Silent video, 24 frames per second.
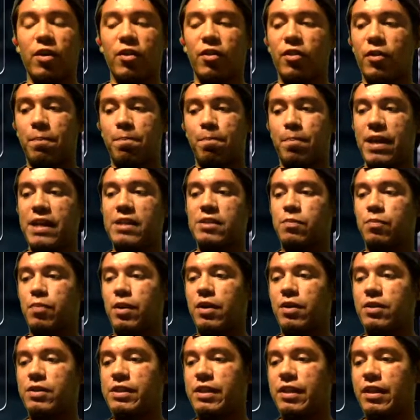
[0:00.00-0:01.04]
of the best
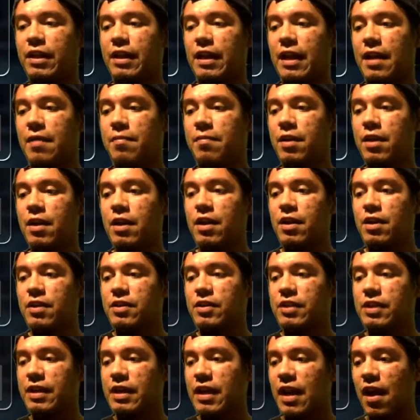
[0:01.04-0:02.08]
bleeders in the game.
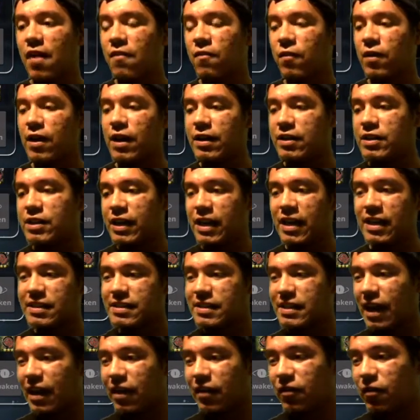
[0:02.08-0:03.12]
She hits
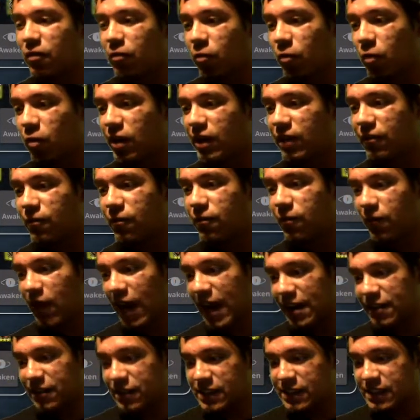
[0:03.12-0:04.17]
like what,
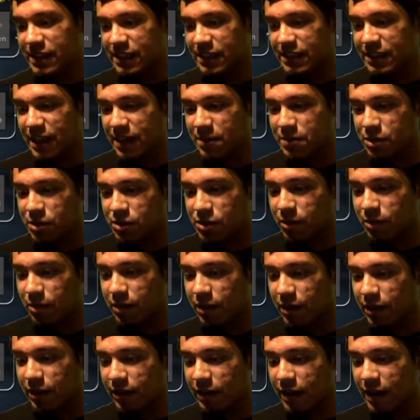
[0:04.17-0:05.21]
5-6 times or something
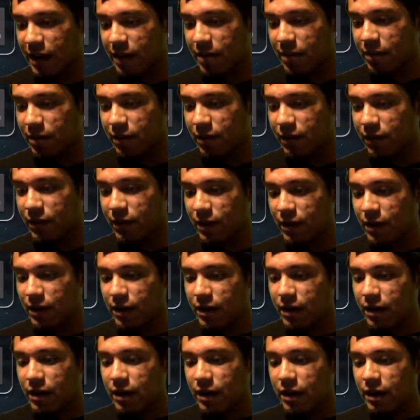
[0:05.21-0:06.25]
like that, I believe.
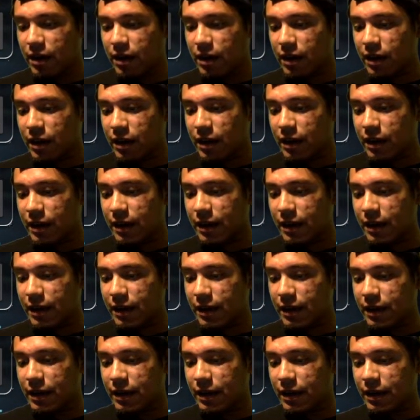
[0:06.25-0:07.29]

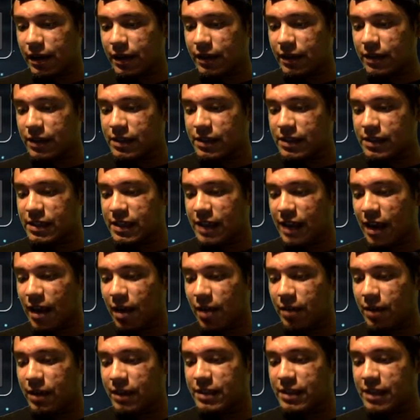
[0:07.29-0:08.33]
It doesn't say how
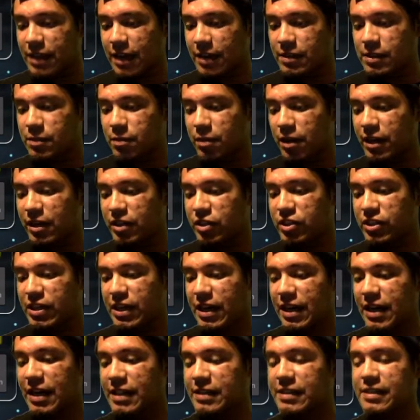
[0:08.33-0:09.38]
many times, but
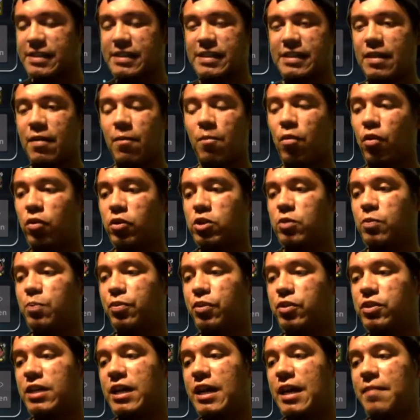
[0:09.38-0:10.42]
she hits multiple
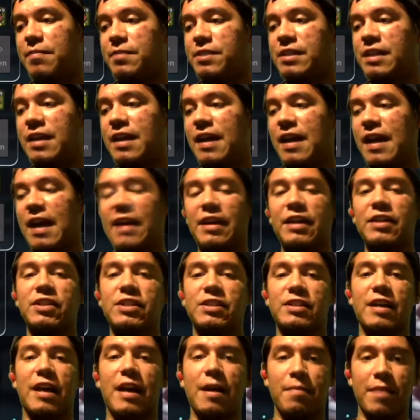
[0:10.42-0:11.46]
times, and each
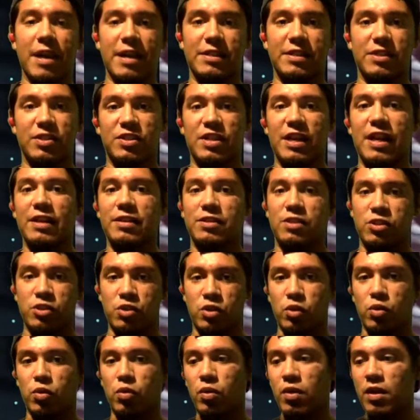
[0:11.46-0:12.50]
time has a chance
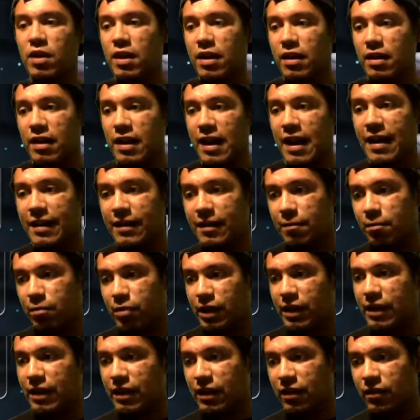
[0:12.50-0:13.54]
to land
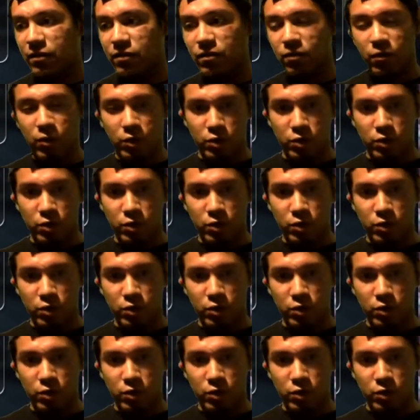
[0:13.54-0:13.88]
bleeding for